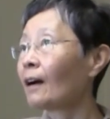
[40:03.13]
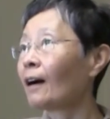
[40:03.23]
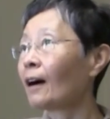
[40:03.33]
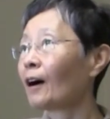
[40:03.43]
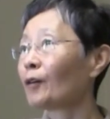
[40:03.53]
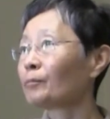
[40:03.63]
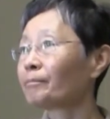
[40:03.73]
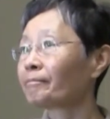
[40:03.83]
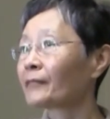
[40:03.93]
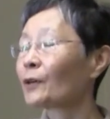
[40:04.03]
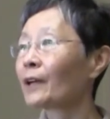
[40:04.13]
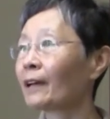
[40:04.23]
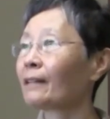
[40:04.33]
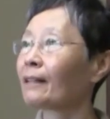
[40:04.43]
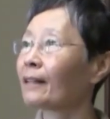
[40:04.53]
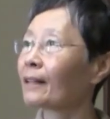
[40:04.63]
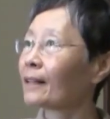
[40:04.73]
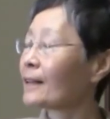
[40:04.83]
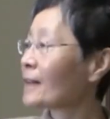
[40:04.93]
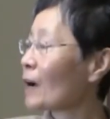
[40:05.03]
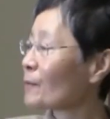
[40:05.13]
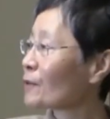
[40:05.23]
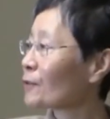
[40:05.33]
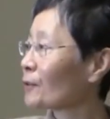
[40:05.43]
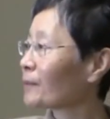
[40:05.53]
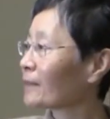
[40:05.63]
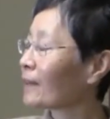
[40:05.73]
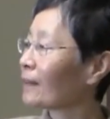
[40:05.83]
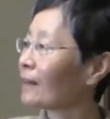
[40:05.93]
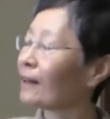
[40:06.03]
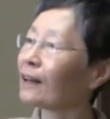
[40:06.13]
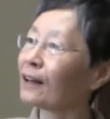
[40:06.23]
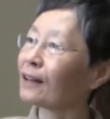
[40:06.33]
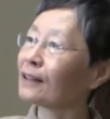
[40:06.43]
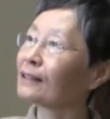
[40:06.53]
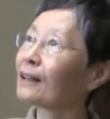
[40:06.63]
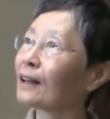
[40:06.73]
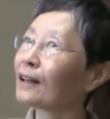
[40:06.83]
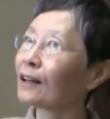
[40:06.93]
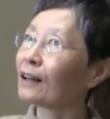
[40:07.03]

Um, okay, this army group, the uh, uh,